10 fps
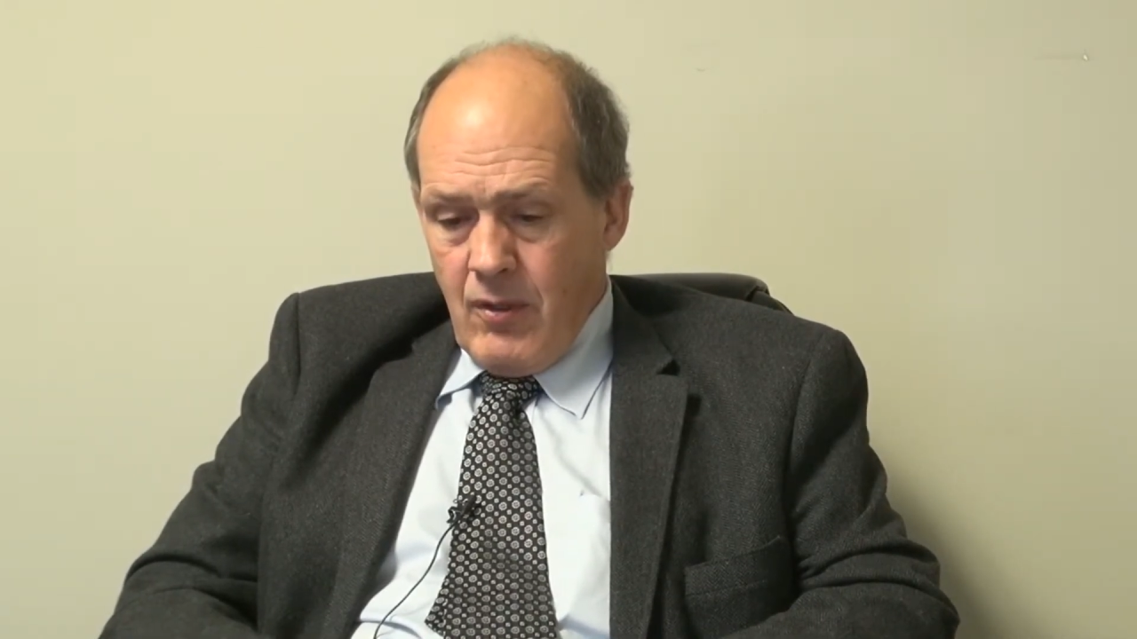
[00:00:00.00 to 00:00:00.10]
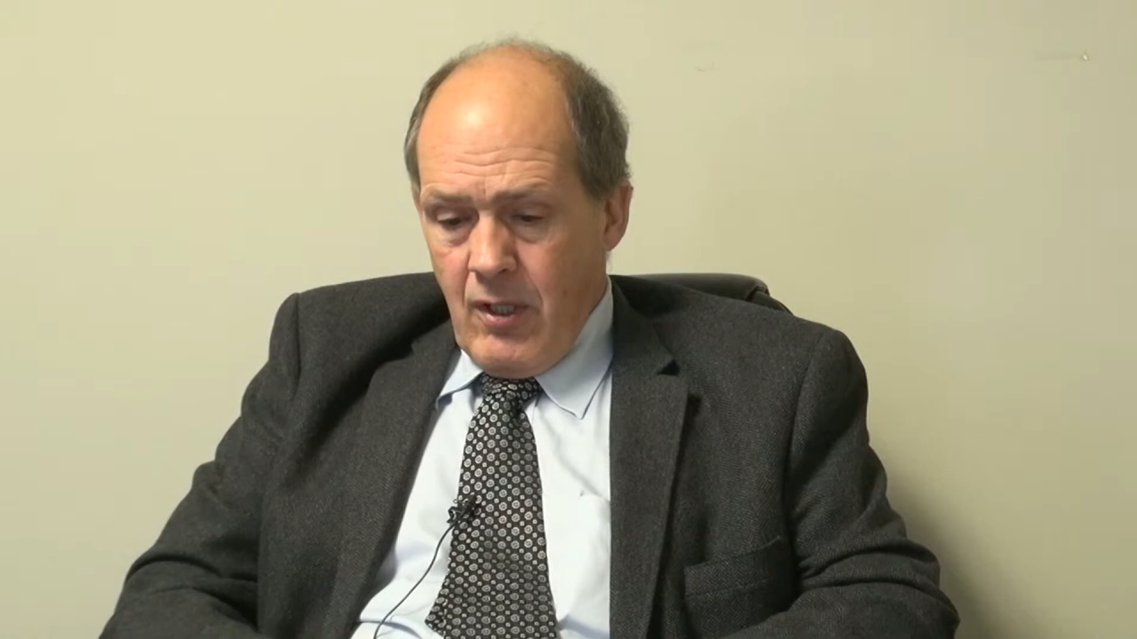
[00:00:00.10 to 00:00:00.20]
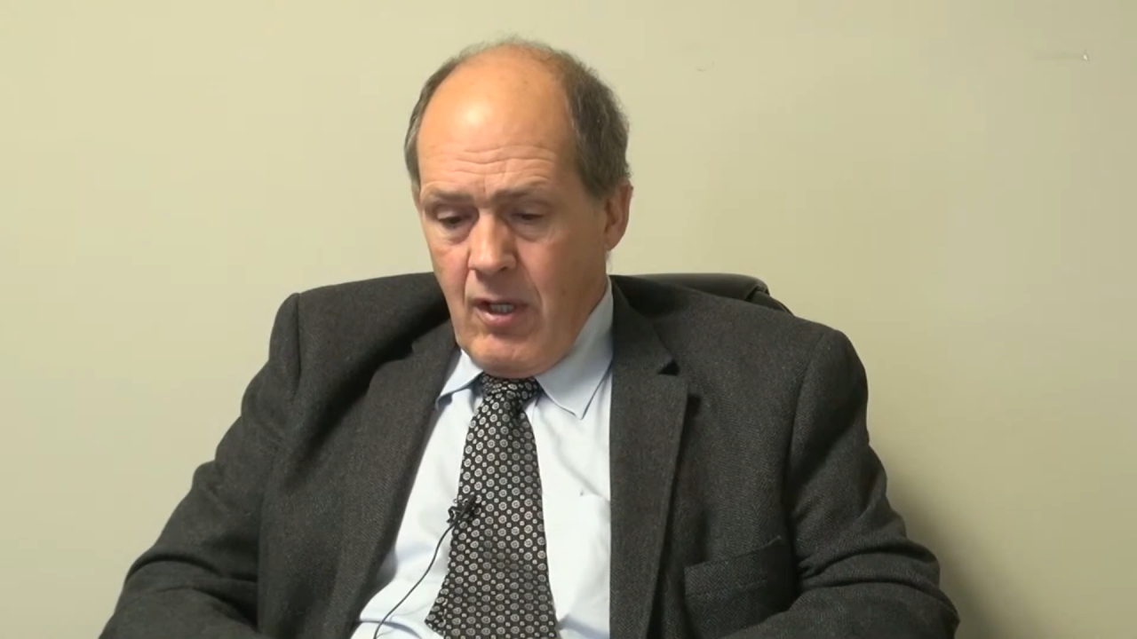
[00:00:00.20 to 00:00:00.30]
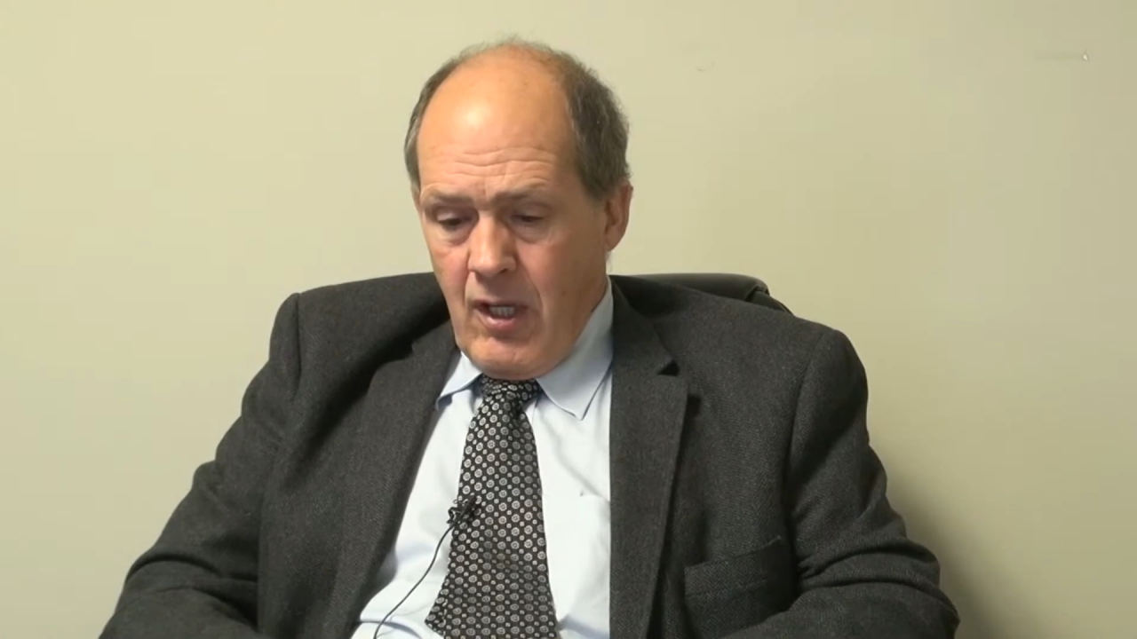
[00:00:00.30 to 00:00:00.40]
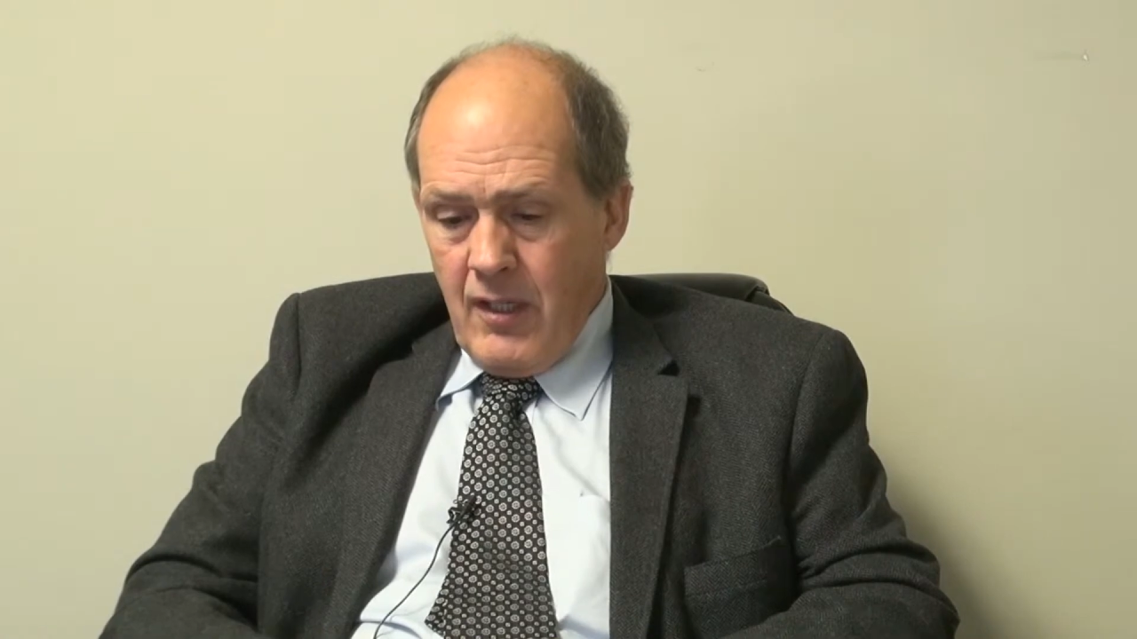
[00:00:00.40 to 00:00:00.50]
the
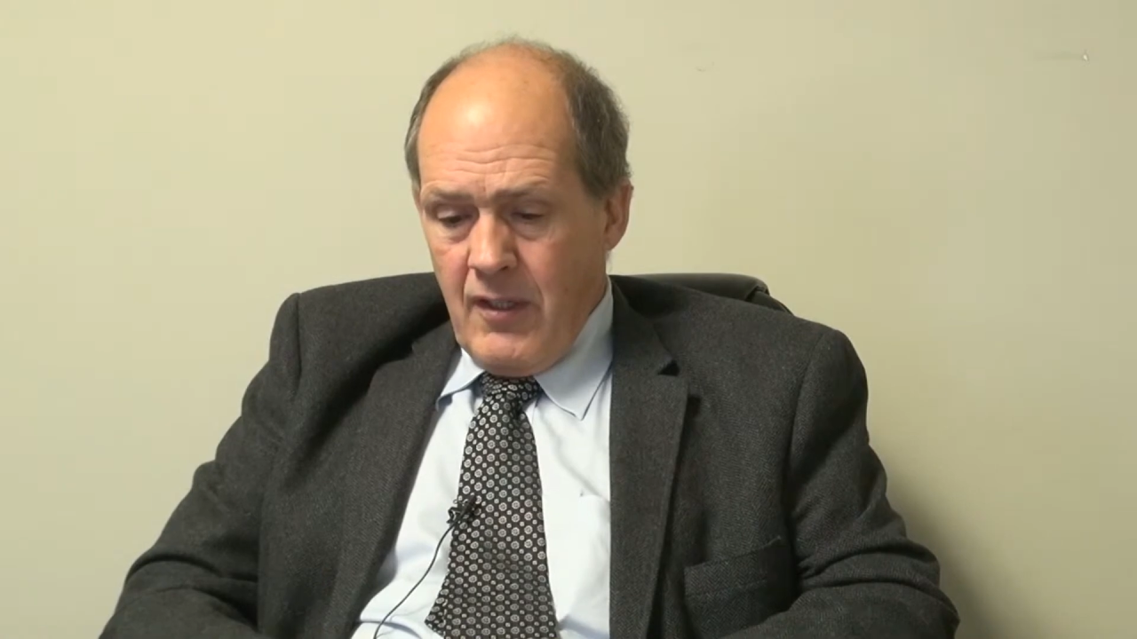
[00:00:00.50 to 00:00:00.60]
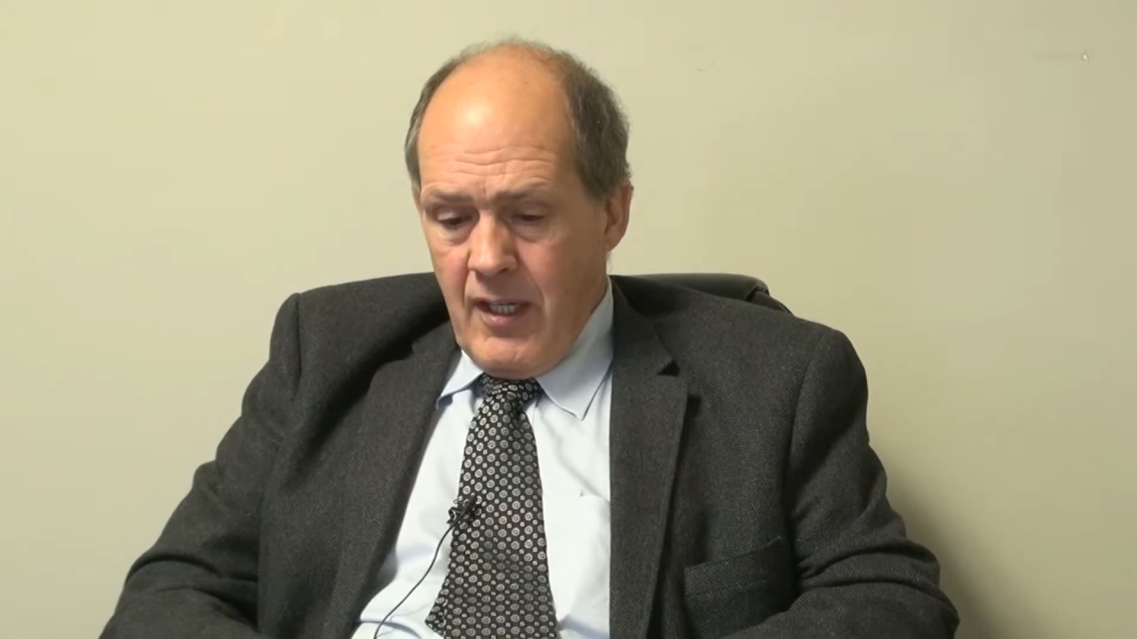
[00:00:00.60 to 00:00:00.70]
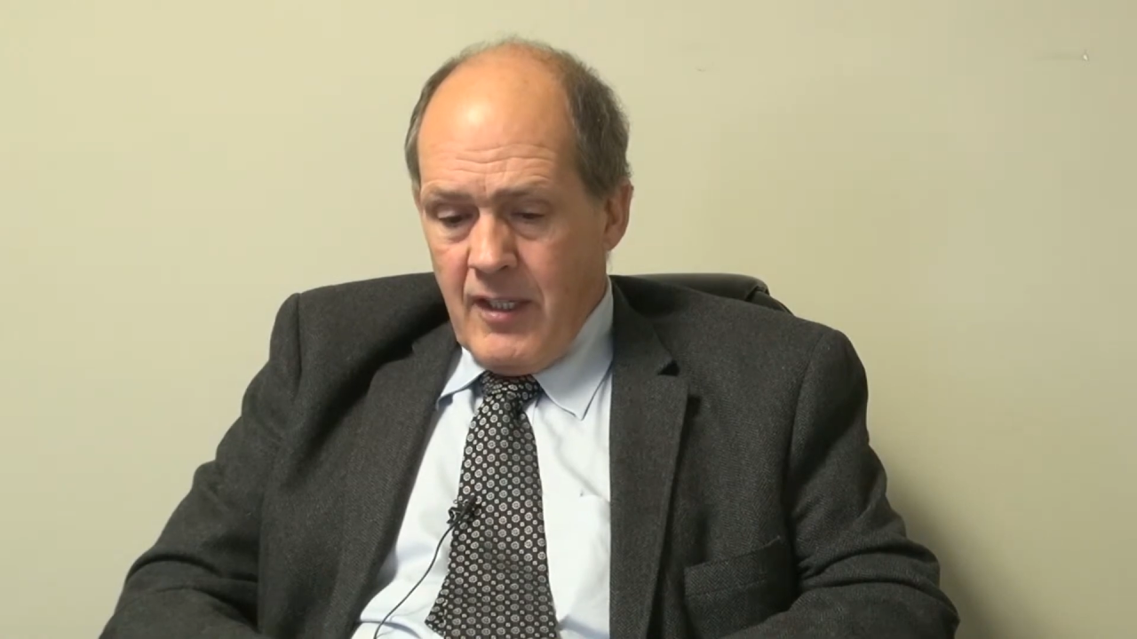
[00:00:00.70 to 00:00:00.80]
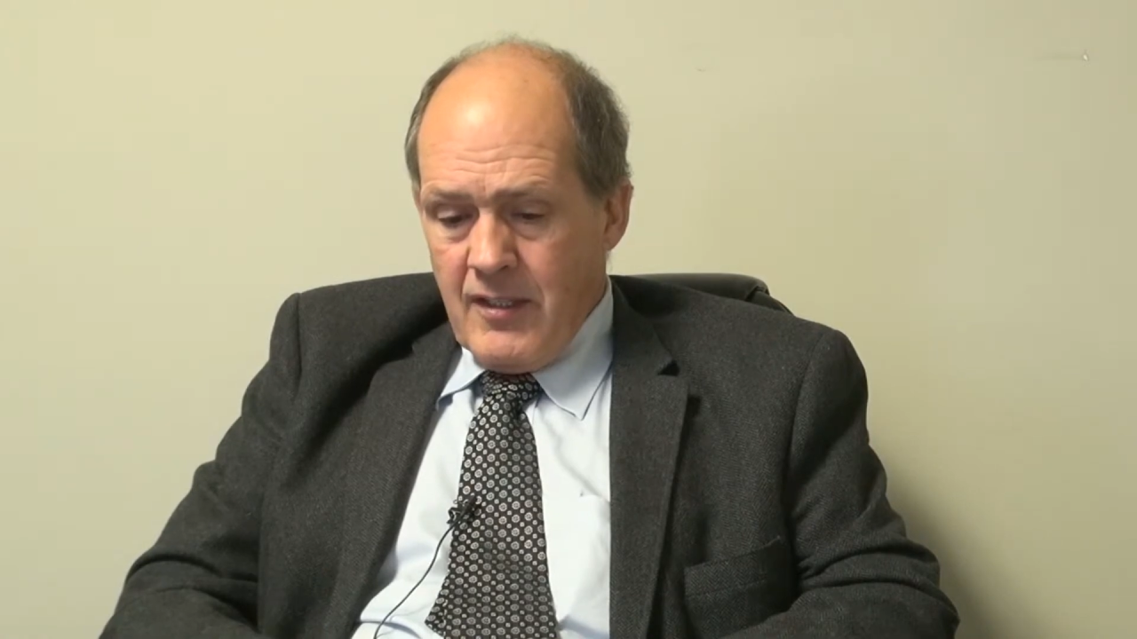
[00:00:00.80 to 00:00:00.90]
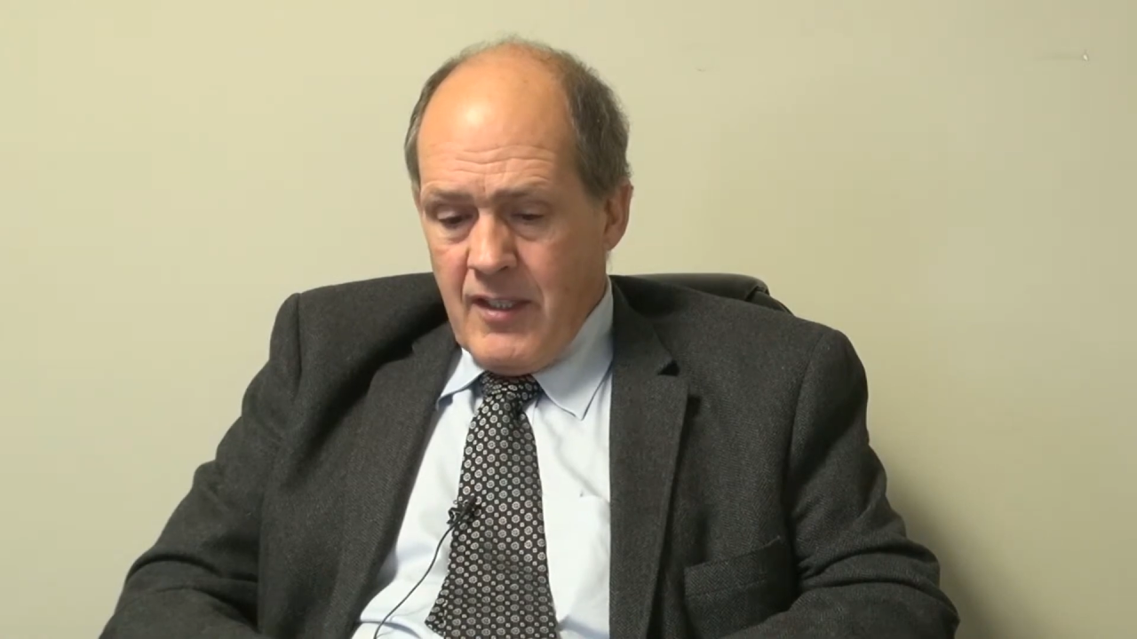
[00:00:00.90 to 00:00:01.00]

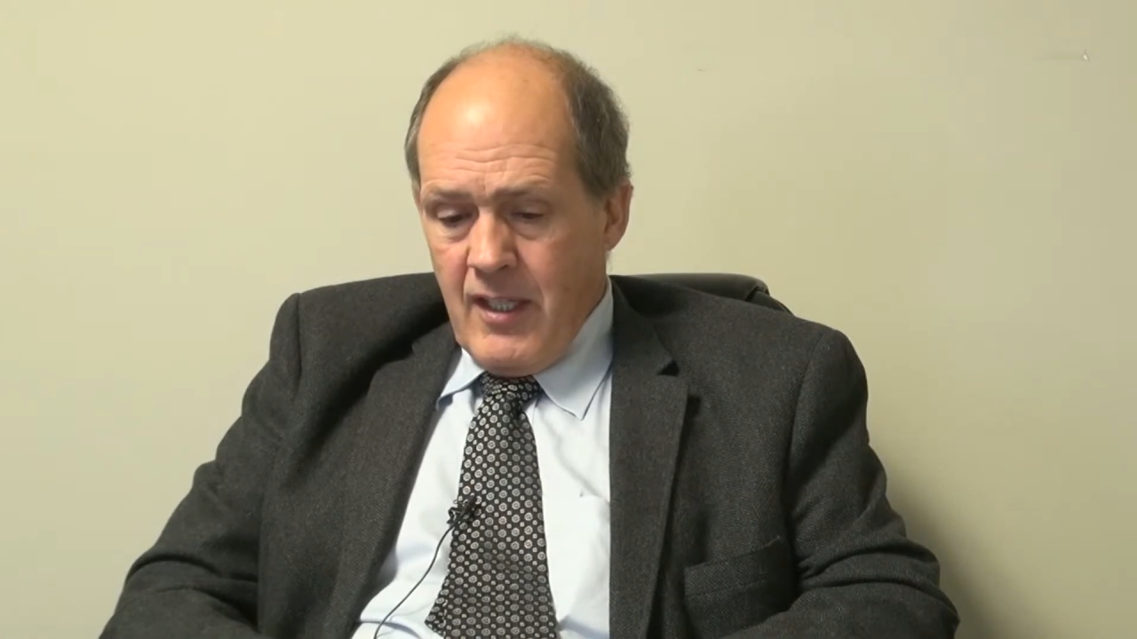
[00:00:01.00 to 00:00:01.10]
context,